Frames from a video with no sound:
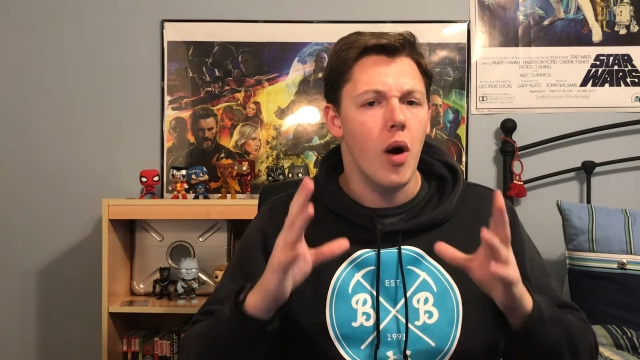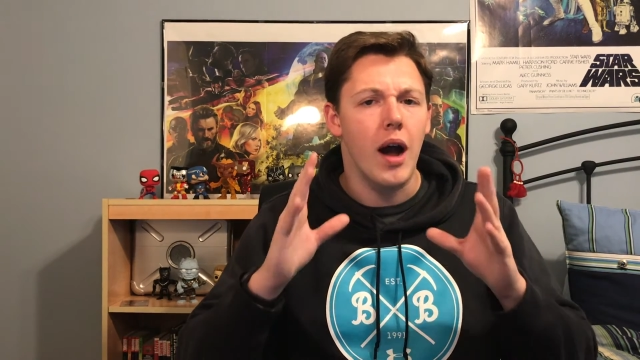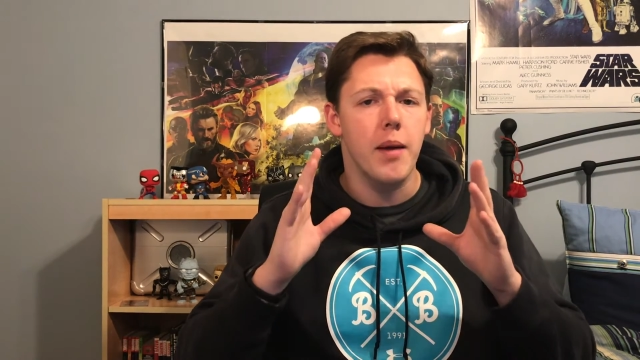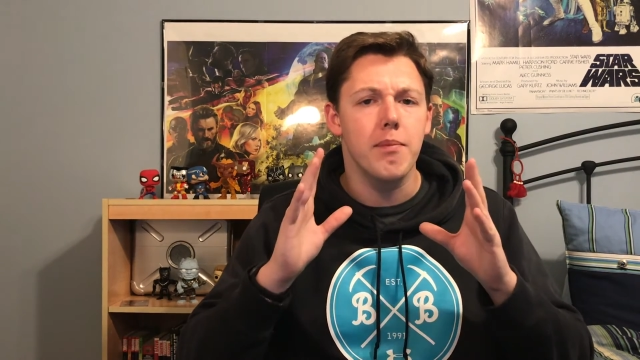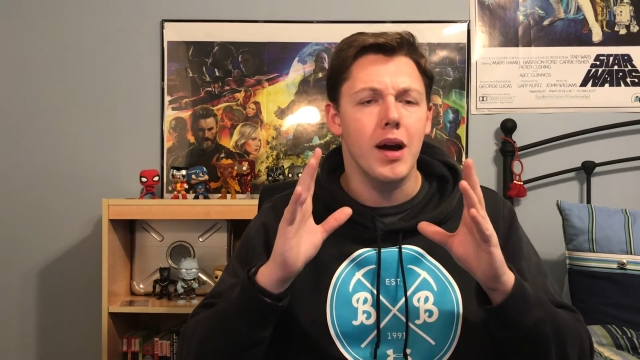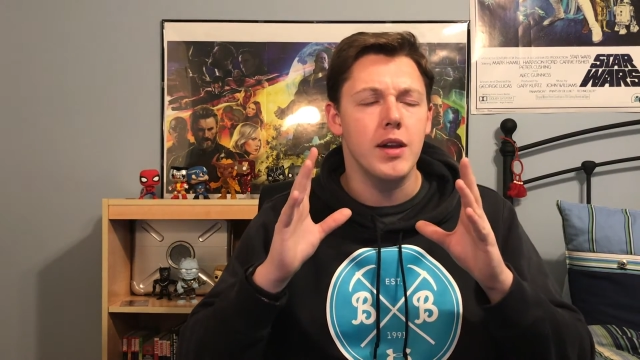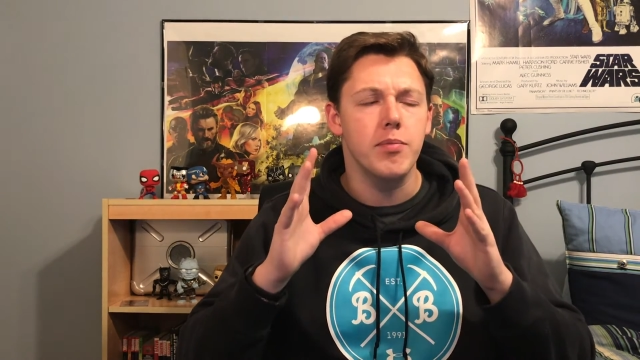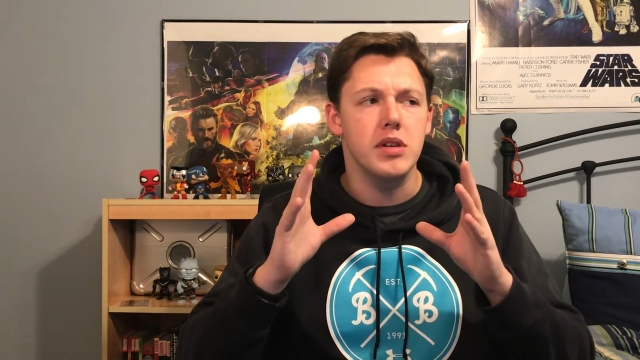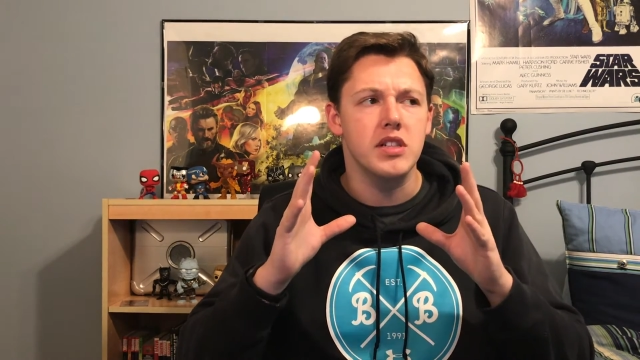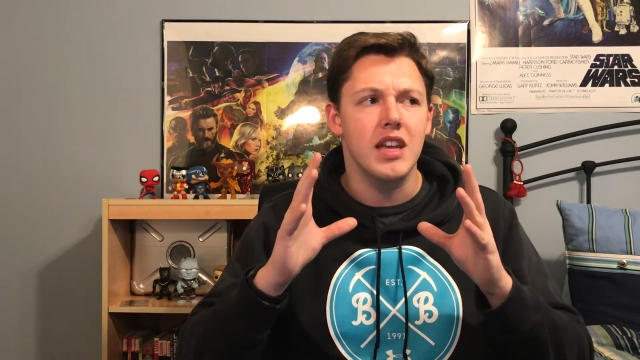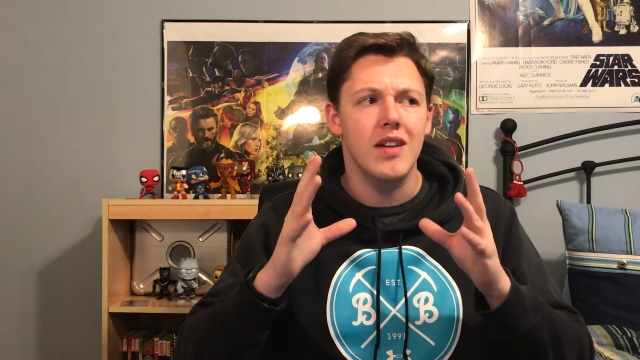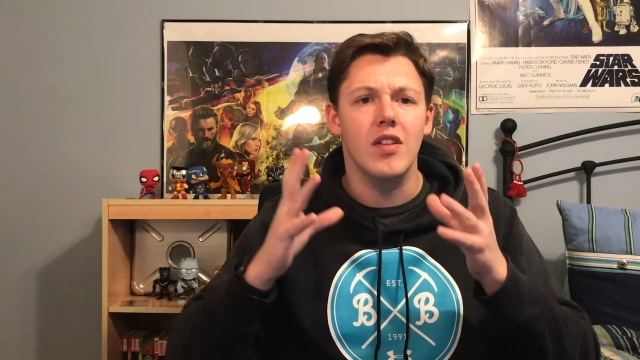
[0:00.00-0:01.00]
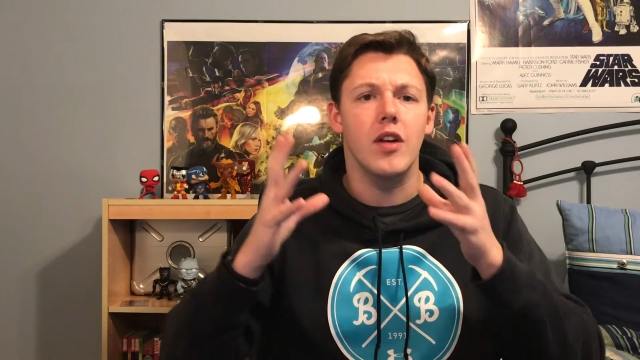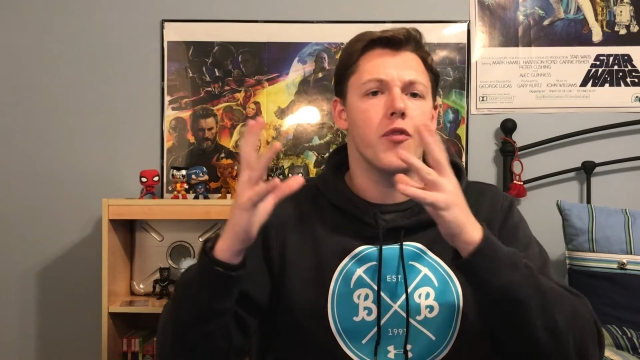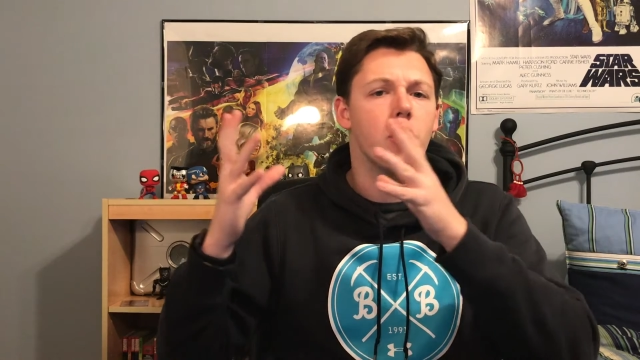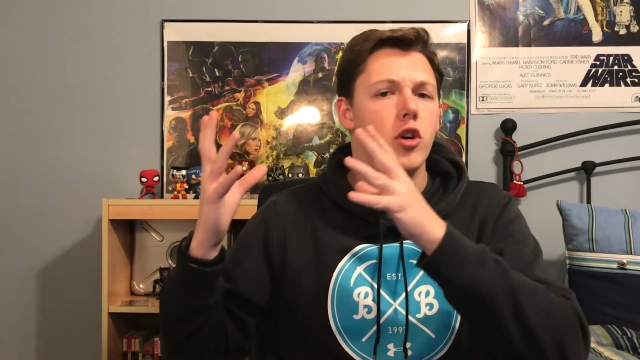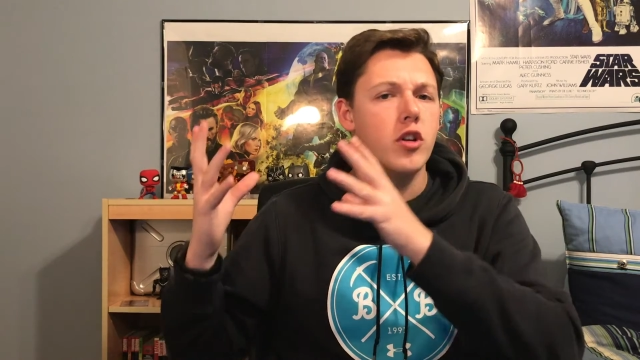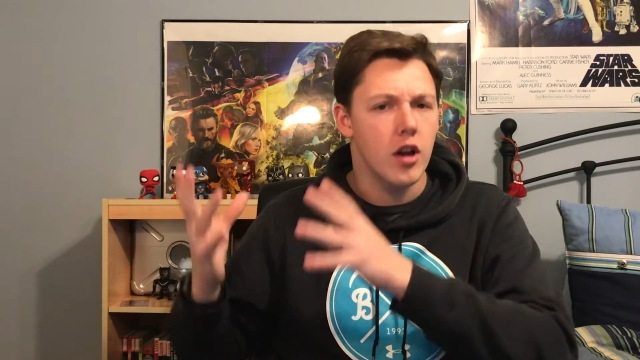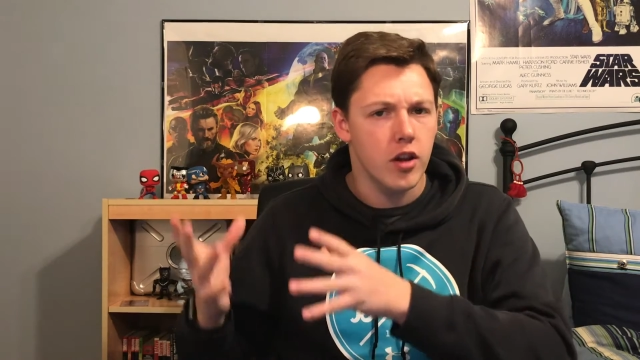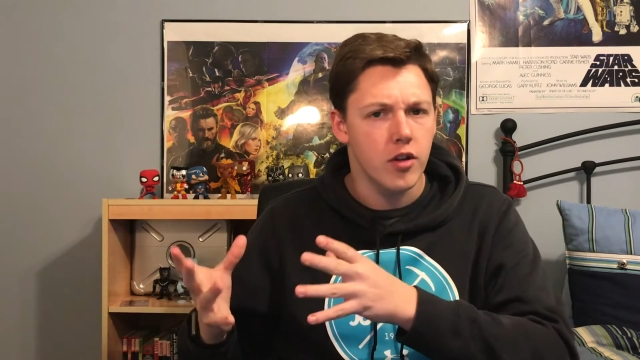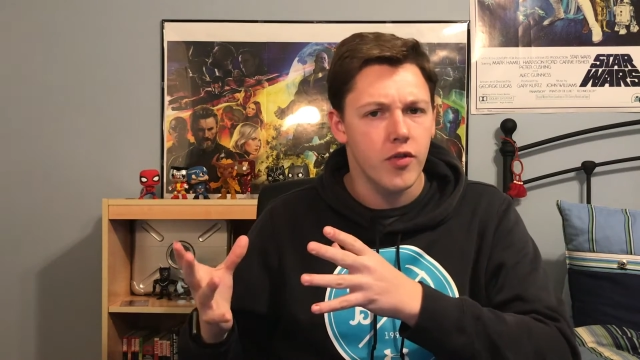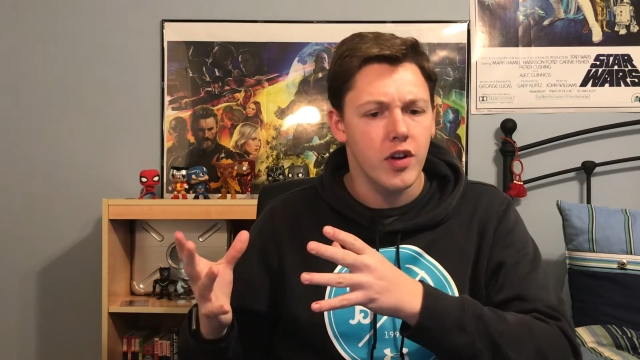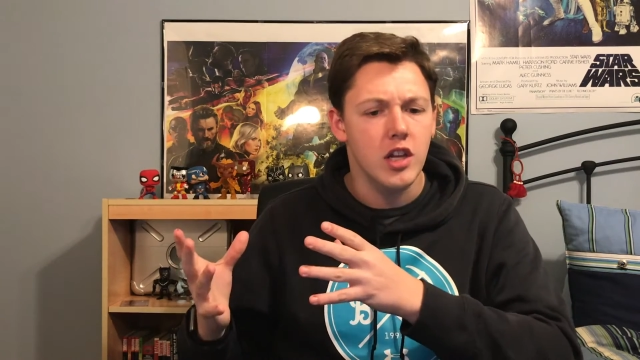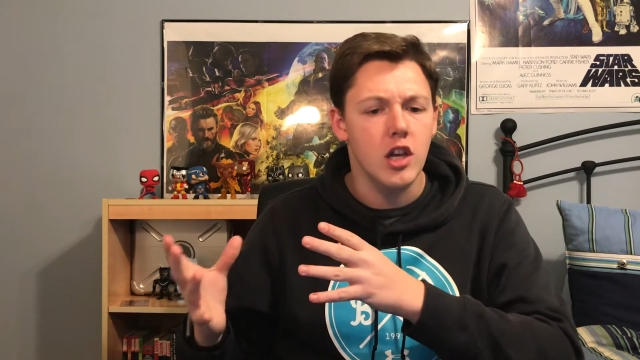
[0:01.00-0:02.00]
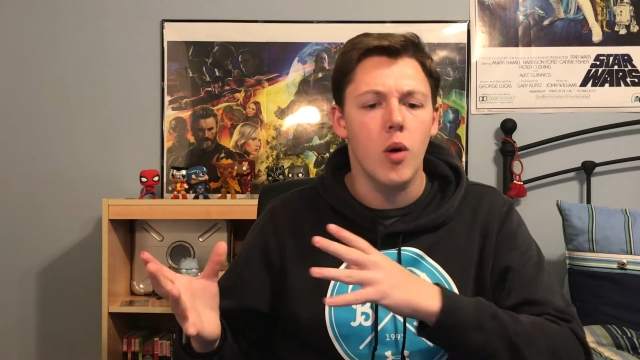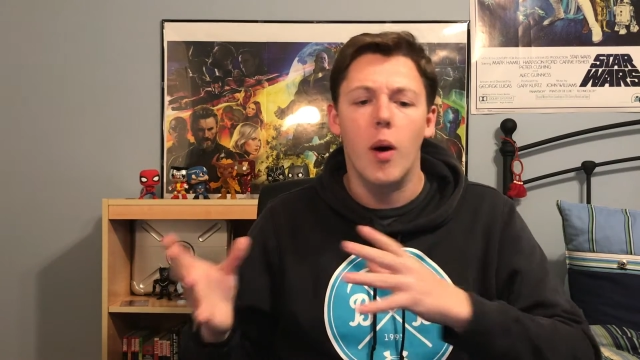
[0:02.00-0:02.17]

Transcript: I might be saving that for another video.